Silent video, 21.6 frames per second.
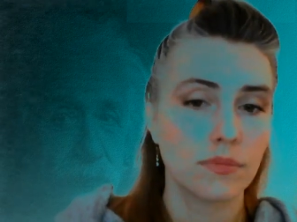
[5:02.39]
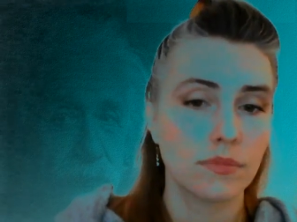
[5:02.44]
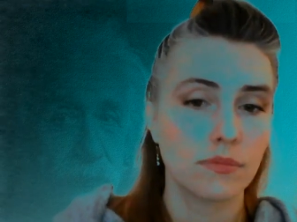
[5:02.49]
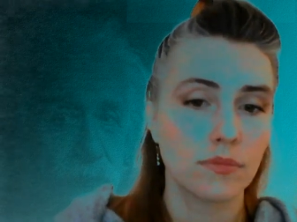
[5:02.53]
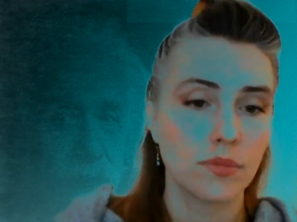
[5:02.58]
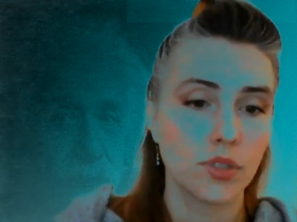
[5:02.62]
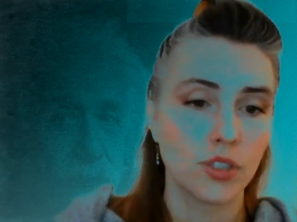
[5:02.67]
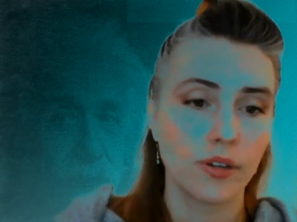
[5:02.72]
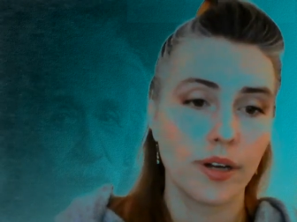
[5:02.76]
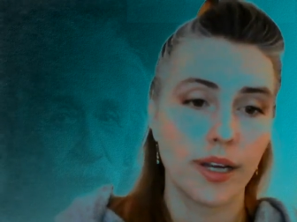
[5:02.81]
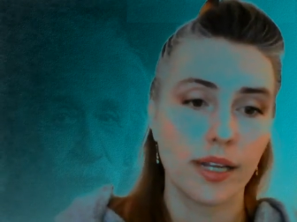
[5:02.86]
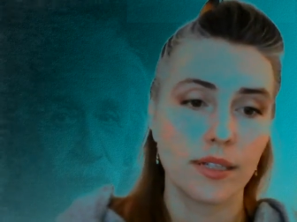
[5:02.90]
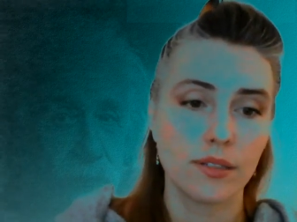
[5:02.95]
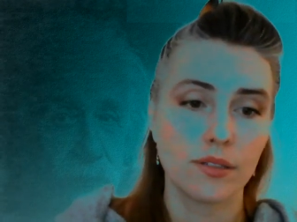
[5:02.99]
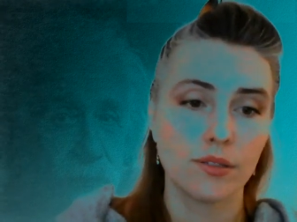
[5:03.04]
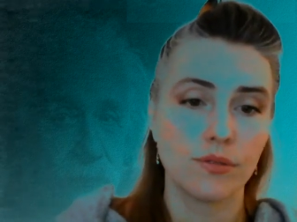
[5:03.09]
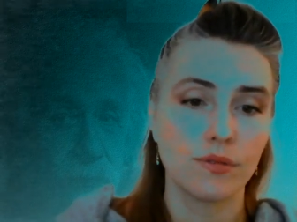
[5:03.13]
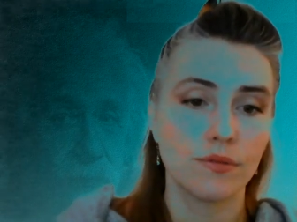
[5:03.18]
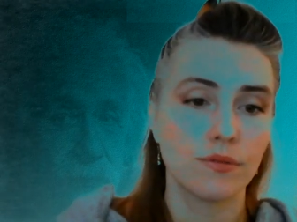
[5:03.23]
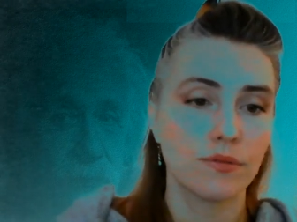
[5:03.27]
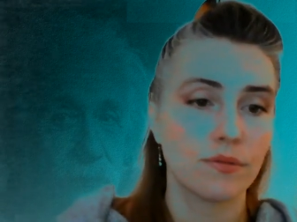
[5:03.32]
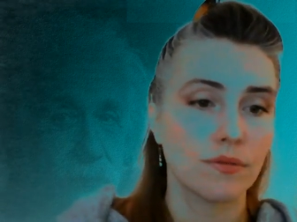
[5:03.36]
I'm trying
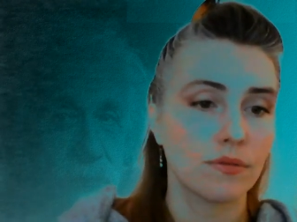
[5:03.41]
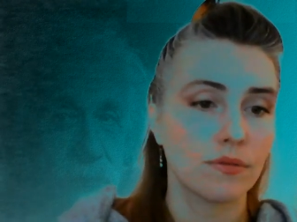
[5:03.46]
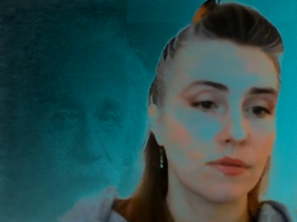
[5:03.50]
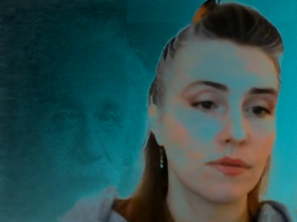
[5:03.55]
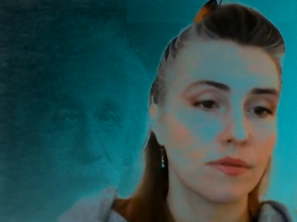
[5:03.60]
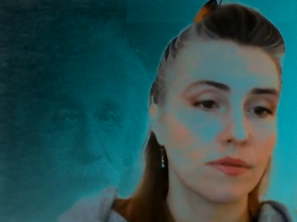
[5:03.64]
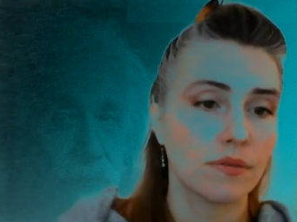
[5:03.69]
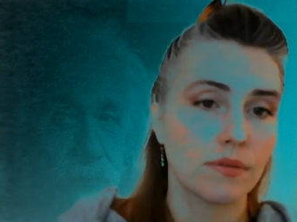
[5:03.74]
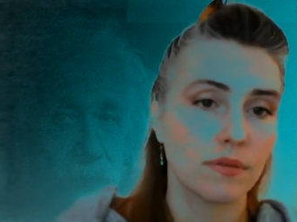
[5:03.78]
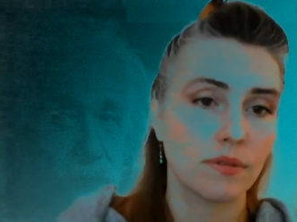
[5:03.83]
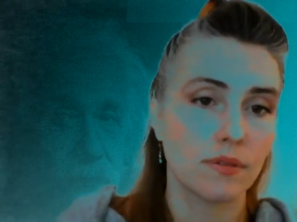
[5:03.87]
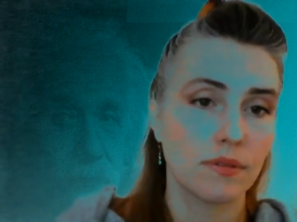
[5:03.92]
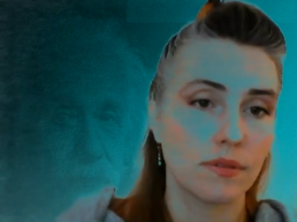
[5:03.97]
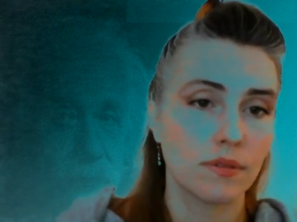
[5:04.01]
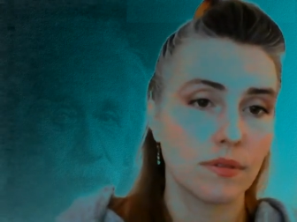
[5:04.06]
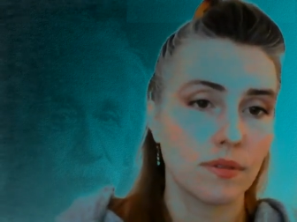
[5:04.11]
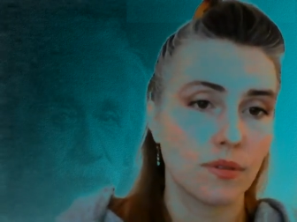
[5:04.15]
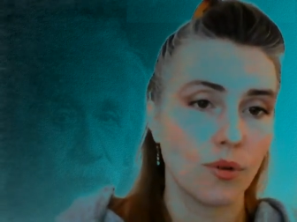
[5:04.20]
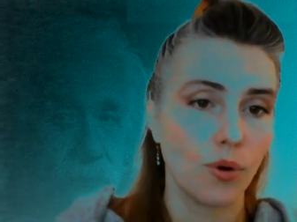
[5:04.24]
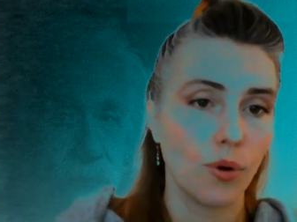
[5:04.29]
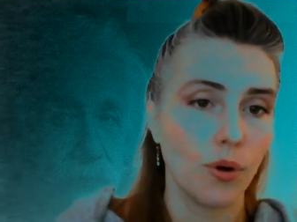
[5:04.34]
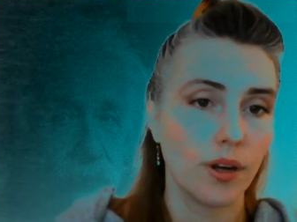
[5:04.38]
to
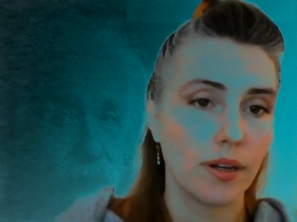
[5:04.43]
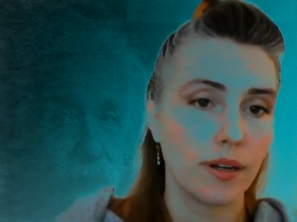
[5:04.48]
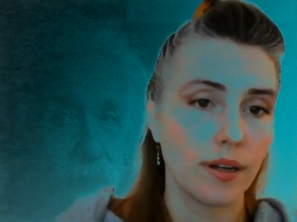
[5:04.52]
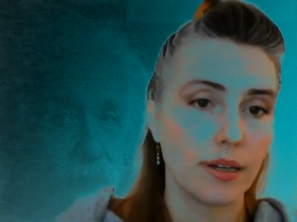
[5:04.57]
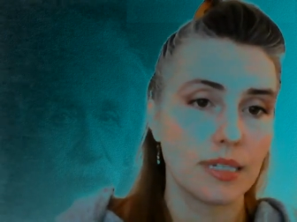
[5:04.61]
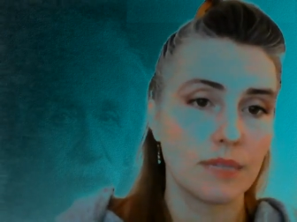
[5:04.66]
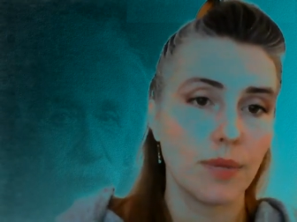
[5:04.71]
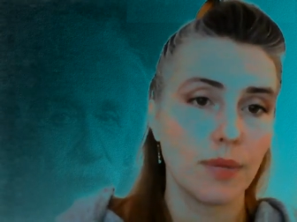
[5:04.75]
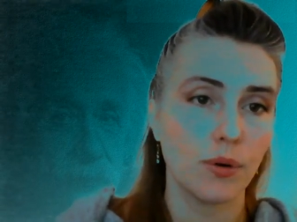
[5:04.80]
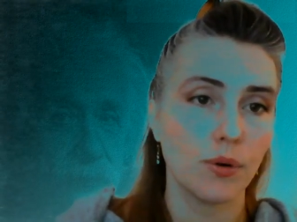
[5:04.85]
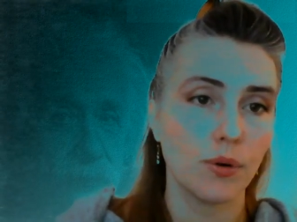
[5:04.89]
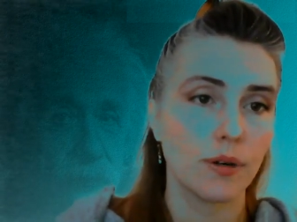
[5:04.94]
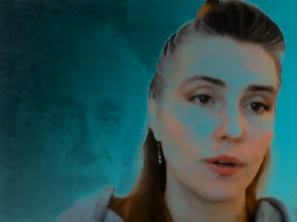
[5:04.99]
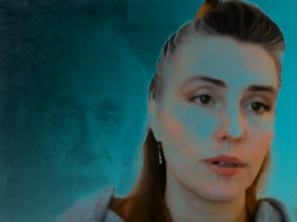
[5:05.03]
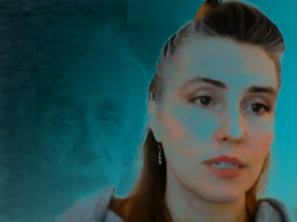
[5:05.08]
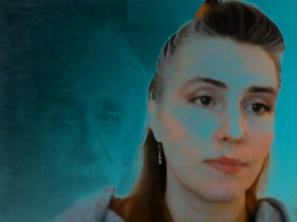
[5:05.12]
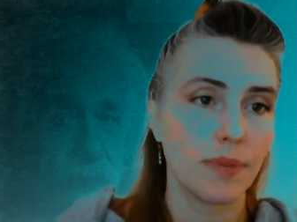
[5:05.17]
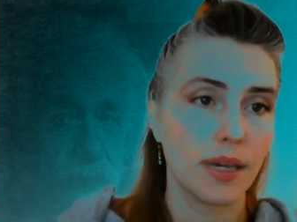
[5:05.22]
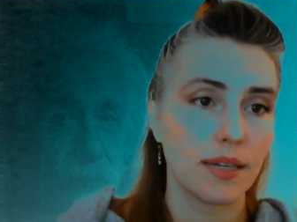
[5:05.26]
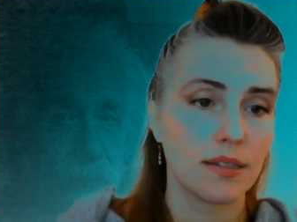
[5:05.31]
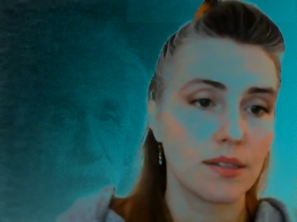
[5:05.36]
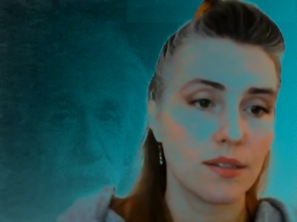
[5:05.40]
organize my
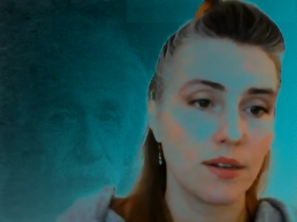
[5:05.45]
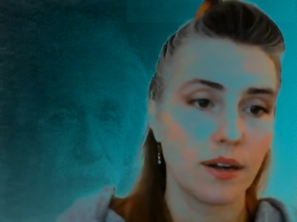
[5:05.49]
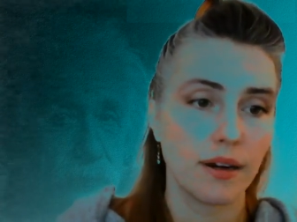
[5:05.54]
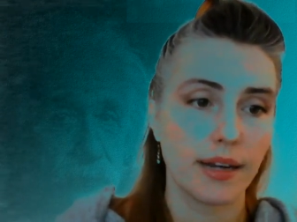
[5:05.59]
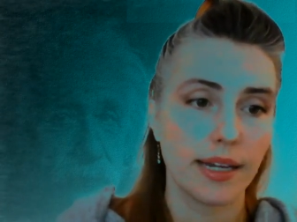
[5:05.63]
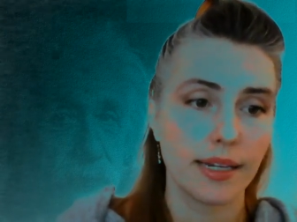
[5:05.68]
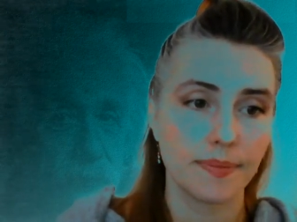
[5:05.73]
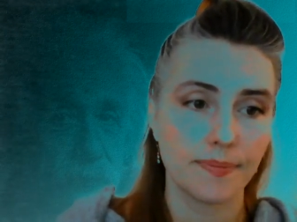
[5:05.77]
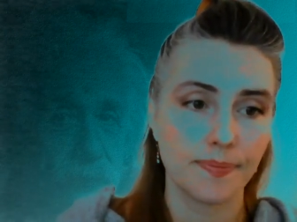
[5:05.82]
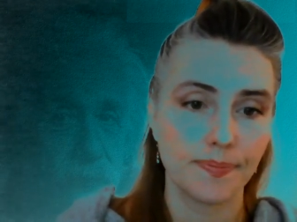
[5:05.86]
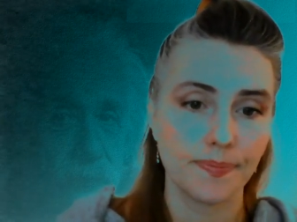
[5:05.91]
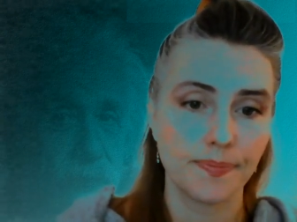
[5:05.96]
workspace, sorry.